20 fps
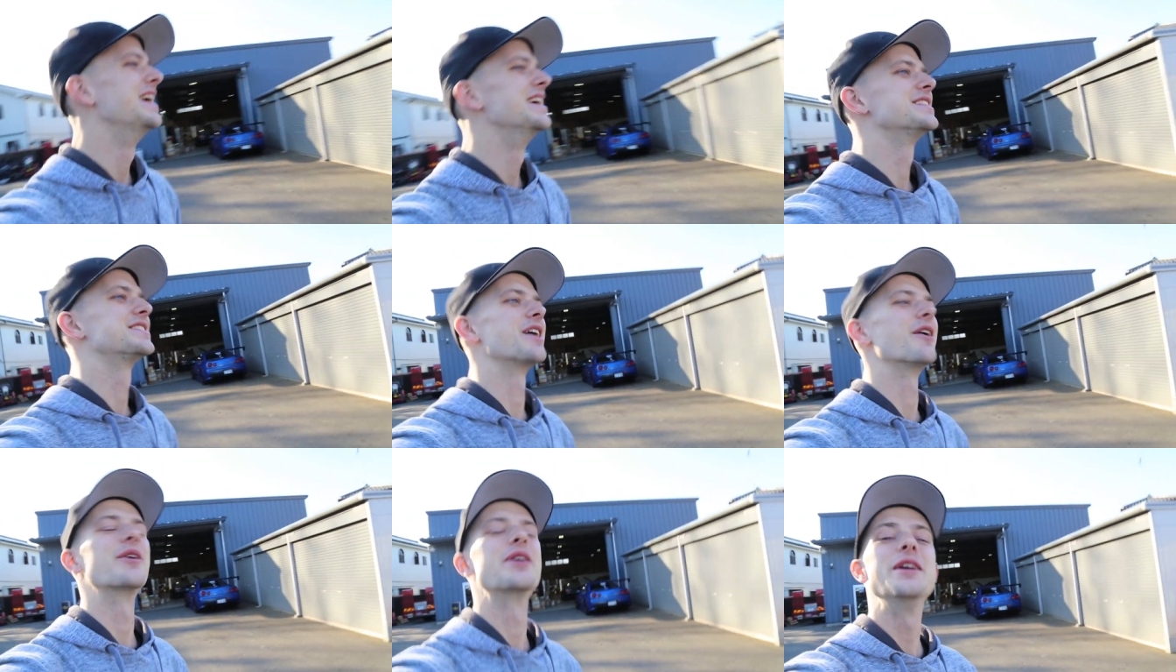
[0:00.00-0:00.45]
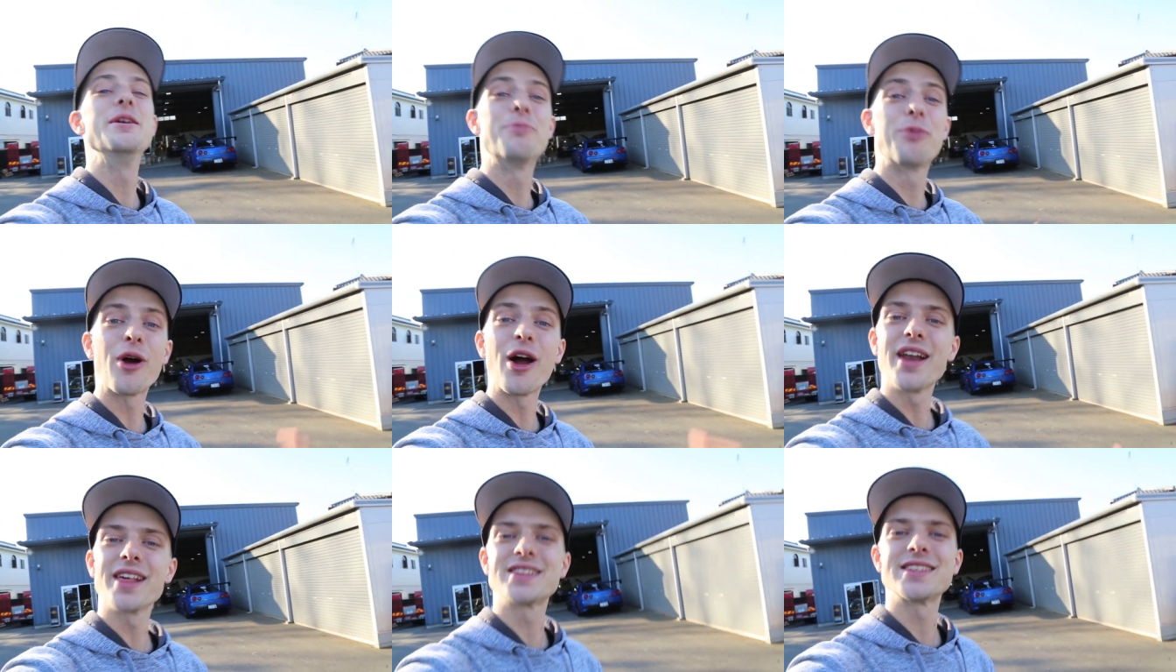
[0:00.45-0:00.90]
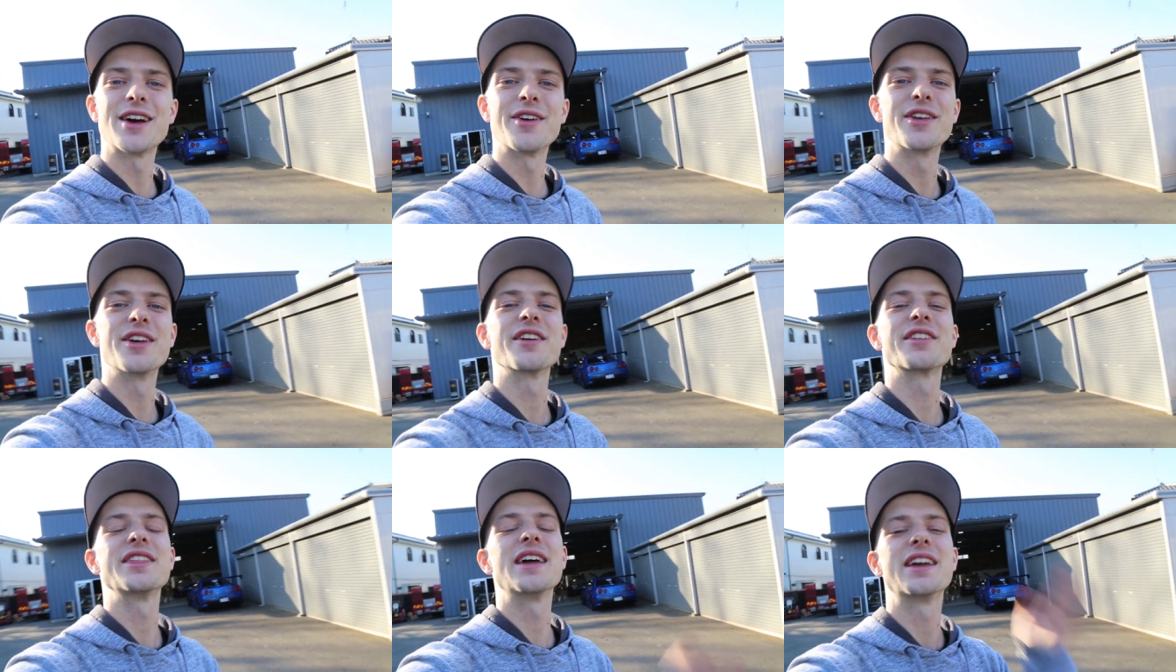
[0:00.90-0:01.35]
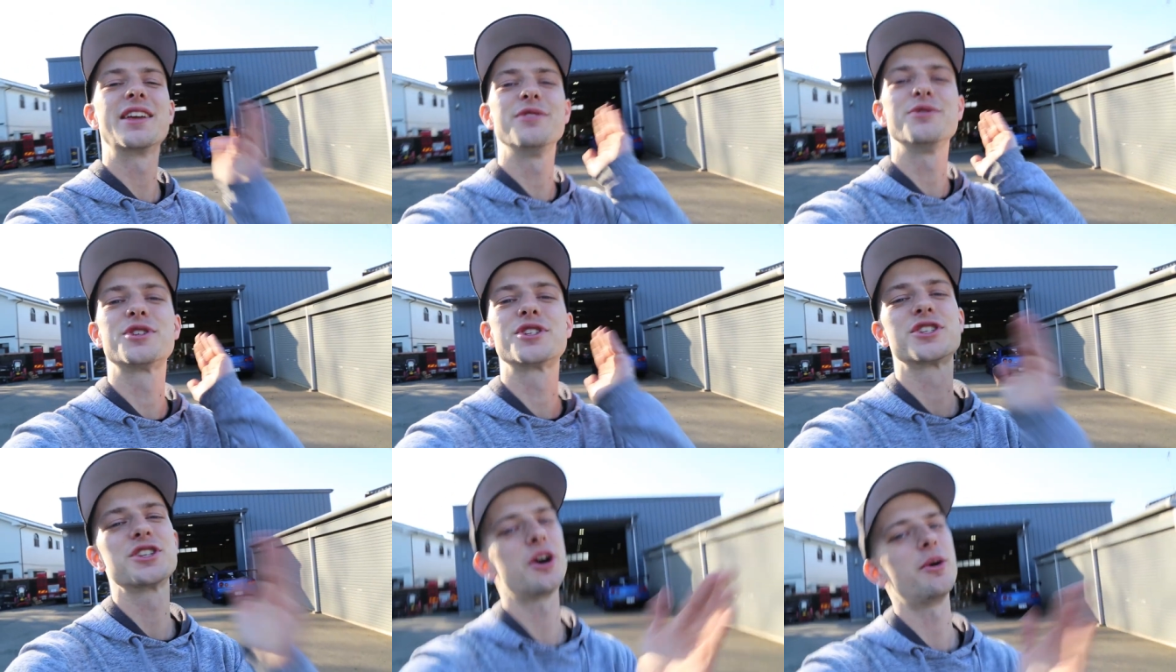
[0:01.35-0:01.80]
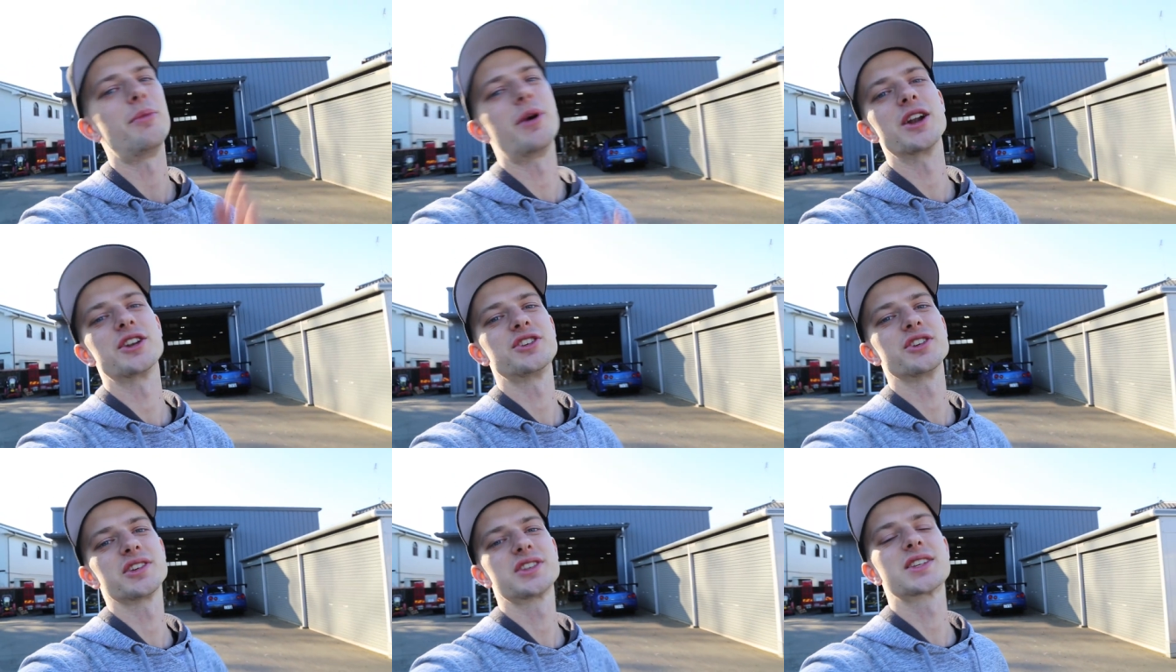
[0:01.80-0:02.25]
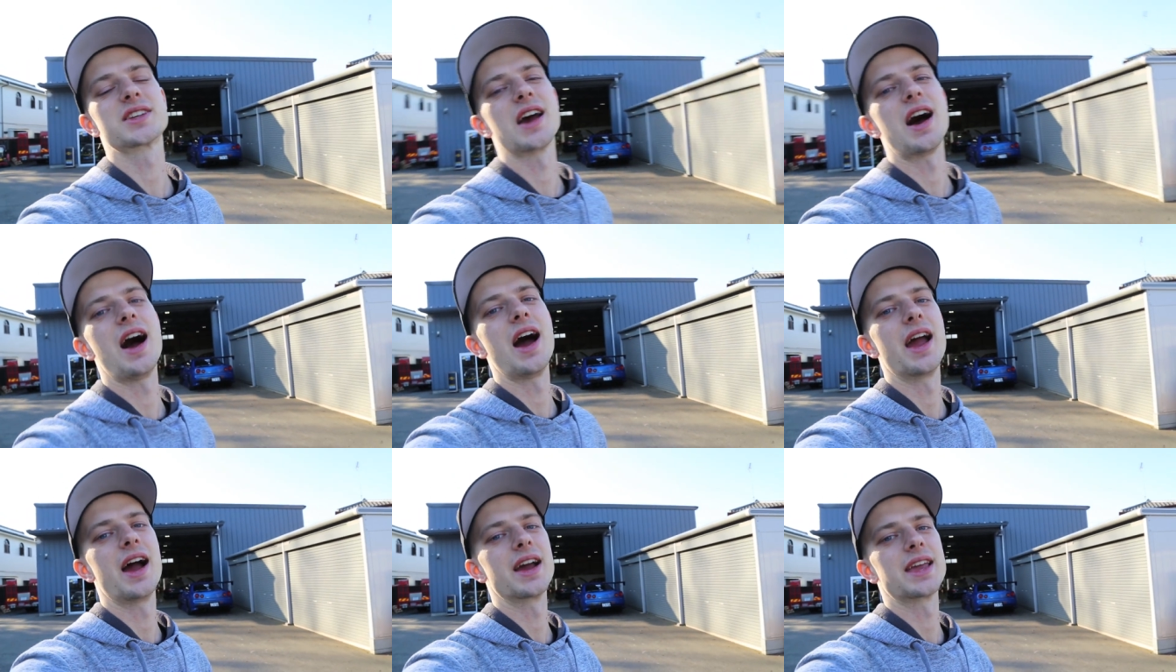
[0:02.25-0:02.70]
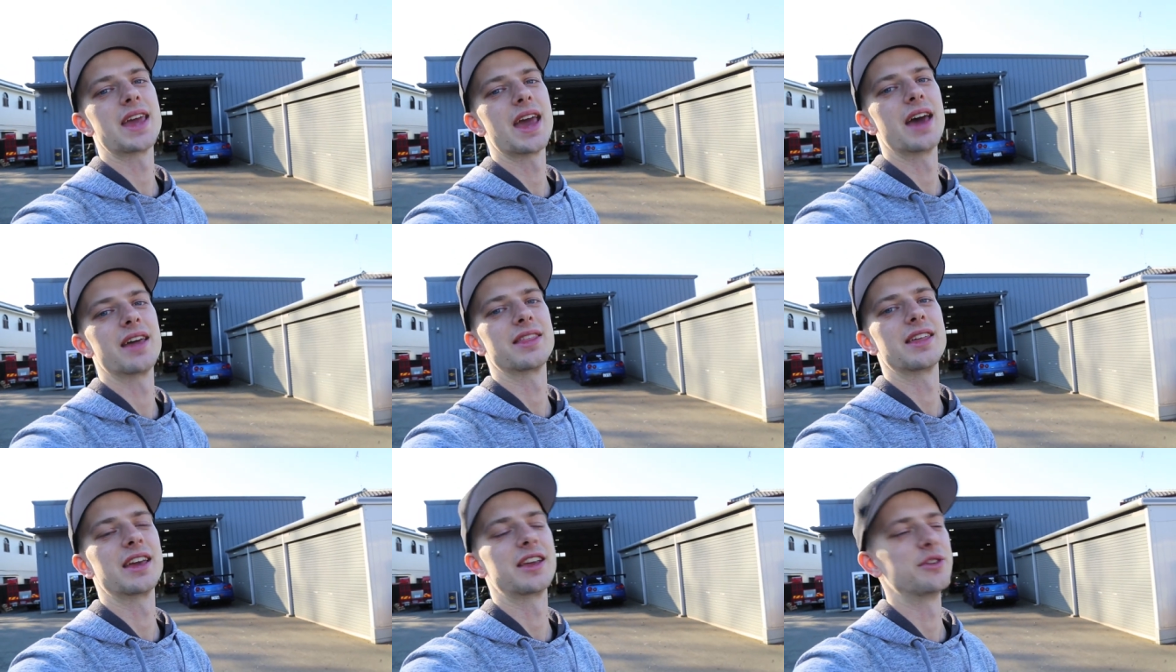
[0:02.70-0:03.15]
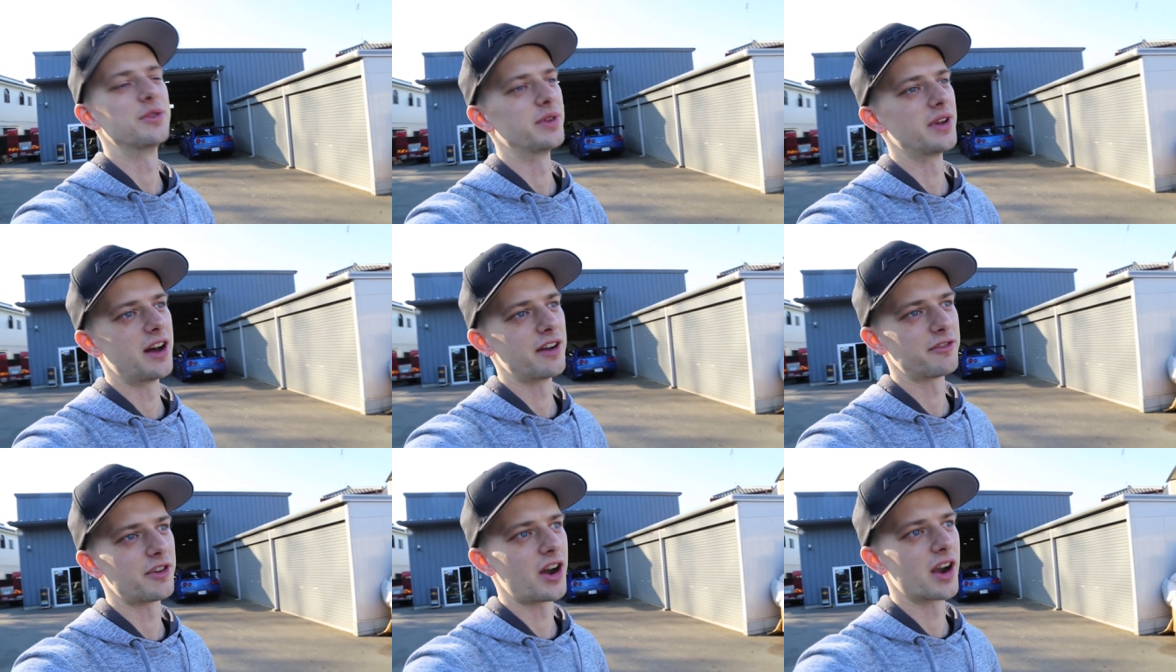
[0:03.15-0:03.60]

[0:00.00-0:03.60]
so he brought us out here. Thank you so much, Sky. I can't thank you enough,